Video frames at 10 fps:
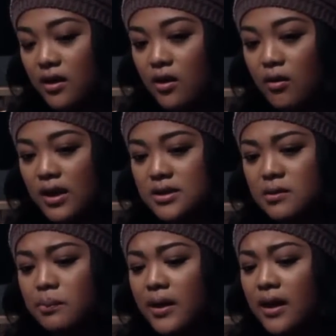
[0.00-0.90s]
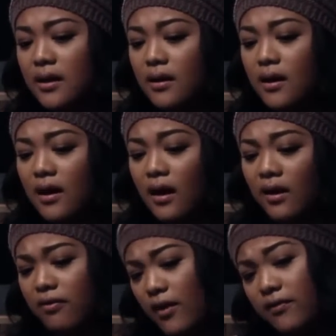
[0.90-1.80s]
You know, it's a big,
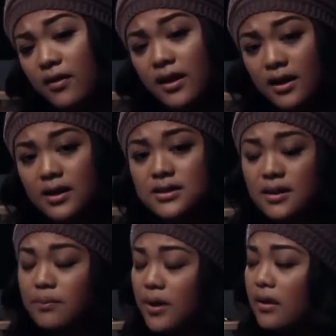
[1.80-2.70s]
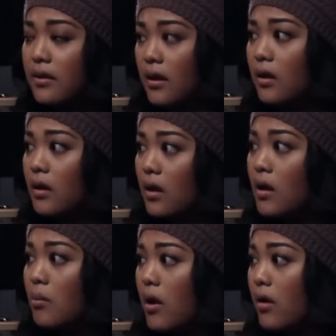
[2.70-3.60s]
I feel like it is a big thing
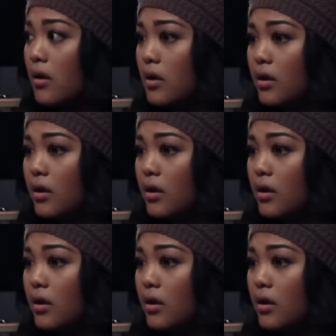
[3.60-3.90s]
in America,